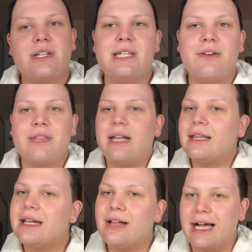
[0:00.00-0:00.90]
yourself that
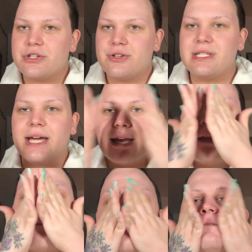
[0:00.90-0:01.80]
little extra
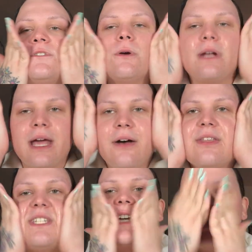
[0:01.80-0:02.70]
second to inhale
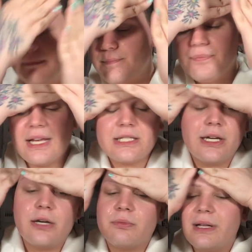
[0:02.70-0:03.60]
the scent, it's
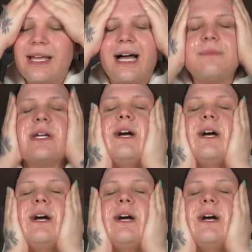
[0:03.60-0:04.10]
going to really help to